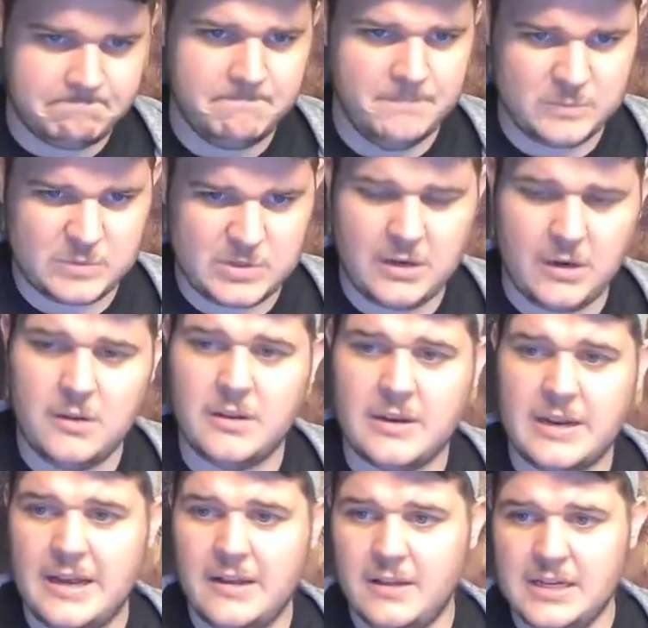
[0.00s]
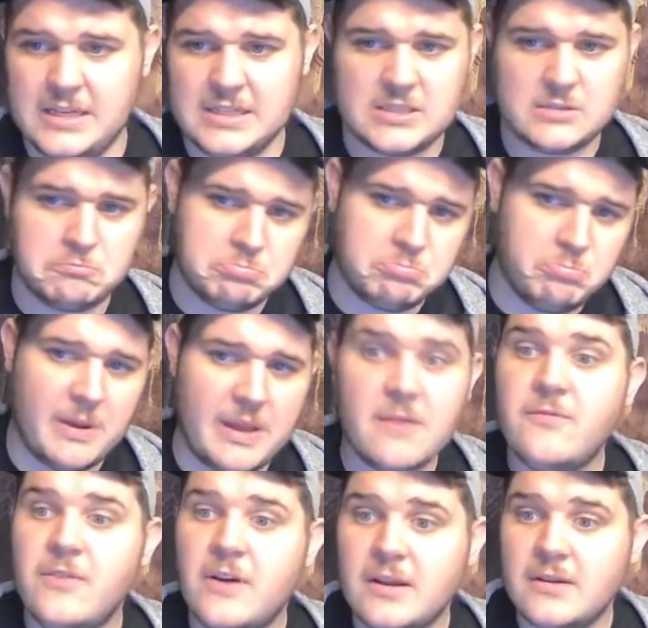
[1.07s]
call on allies, make
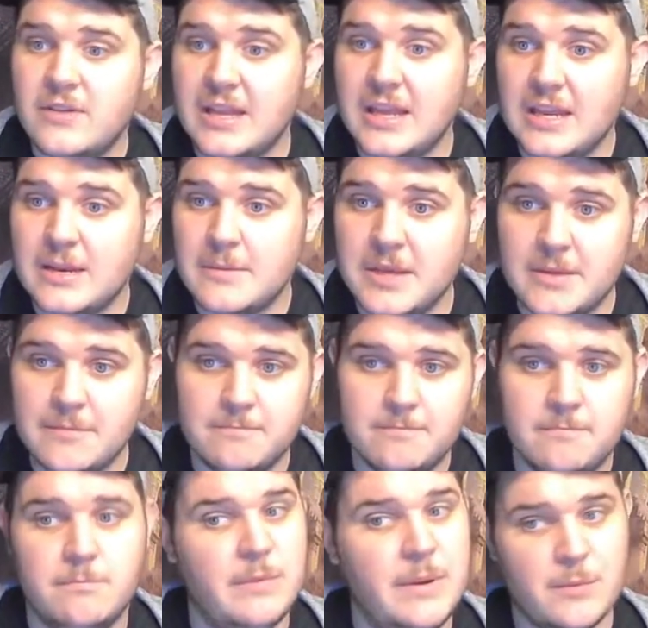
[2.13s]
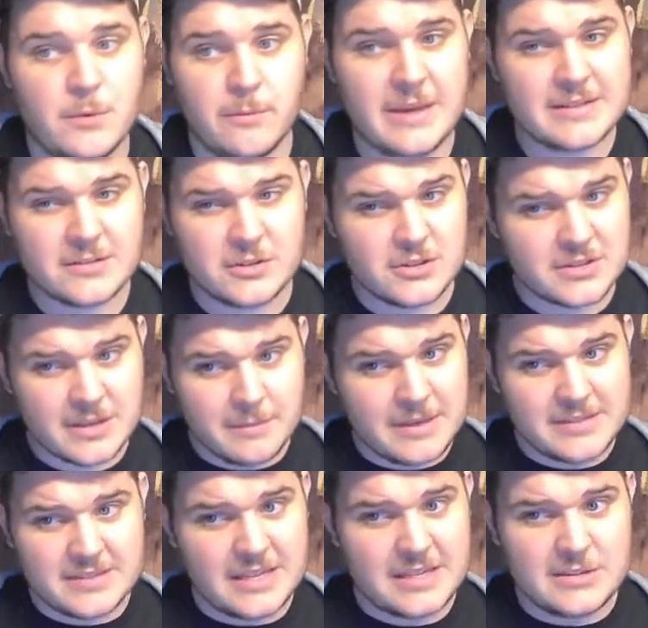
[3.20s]
fun of an enemy. Remember, messages can be
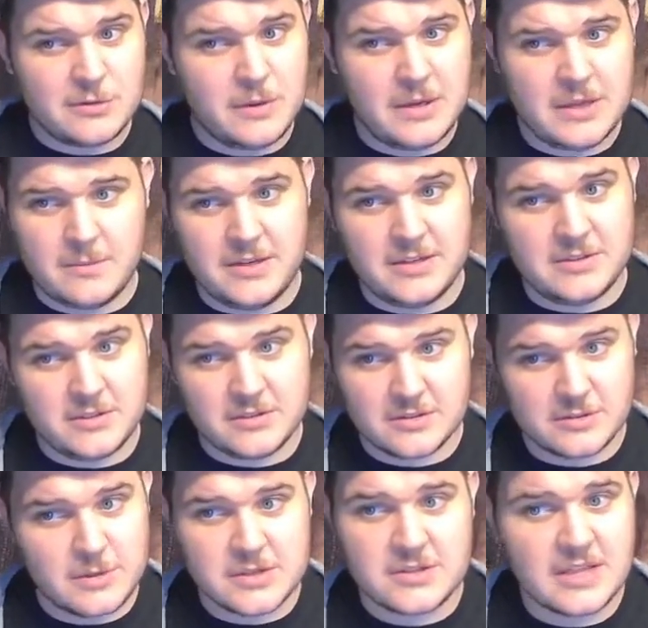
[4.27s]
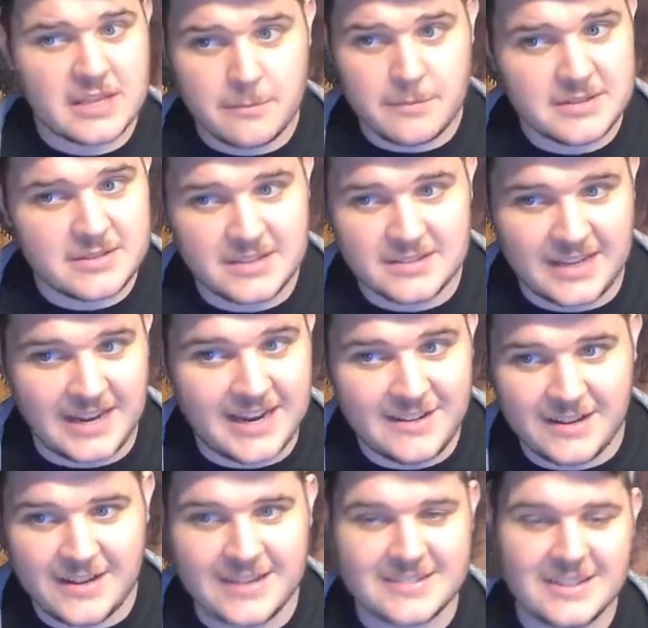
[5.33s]
sent to enemies just as much as they can be sent to
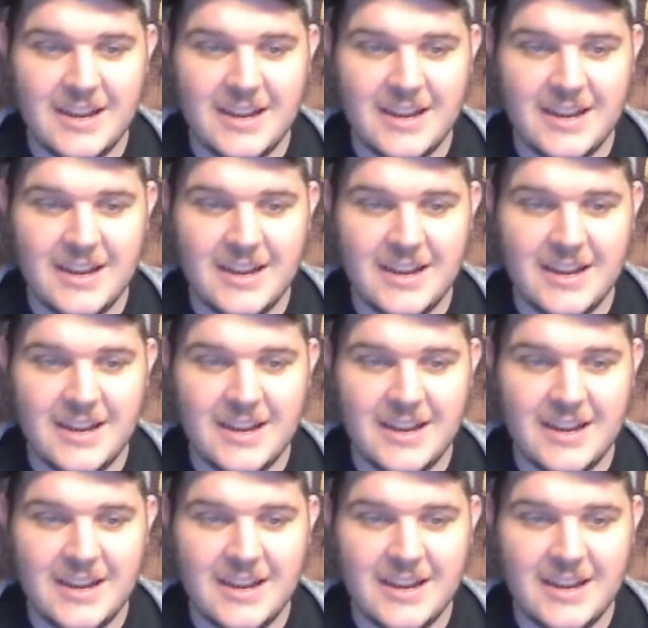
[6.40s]
allies.